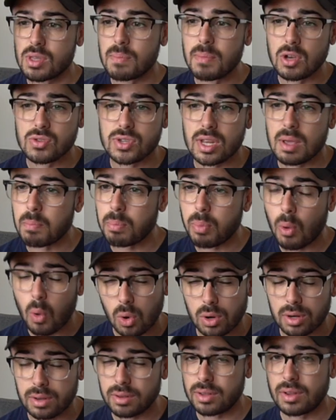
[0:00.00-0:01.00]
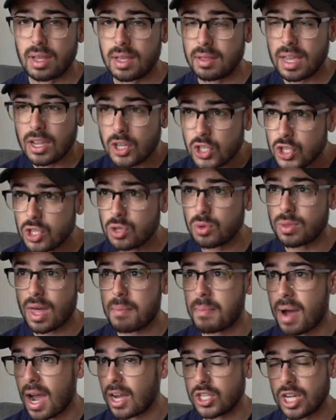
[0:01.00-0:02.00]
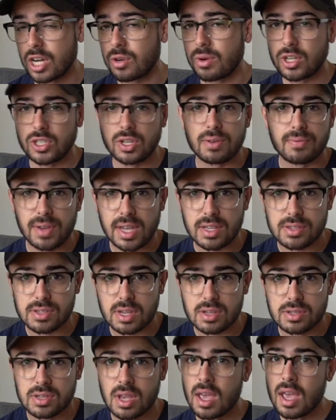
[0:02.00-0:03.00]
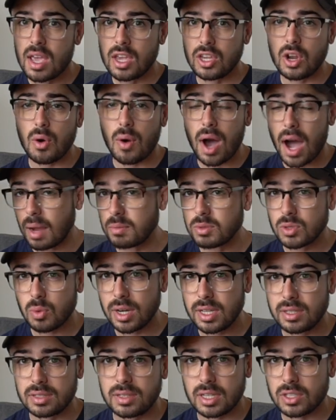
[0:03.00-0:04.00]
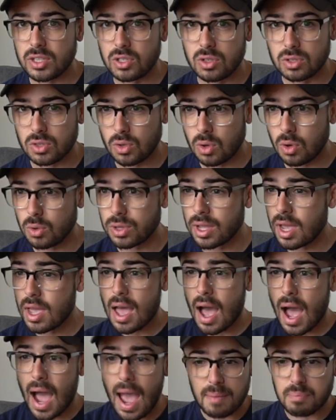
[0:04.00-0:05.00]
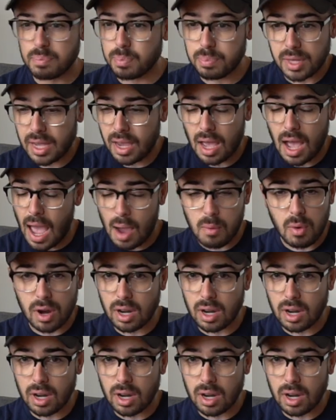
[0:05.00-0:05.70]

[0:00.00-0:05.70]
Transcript: the most important issue that my generation faces. You know, I'm twenty-six years old. I plan I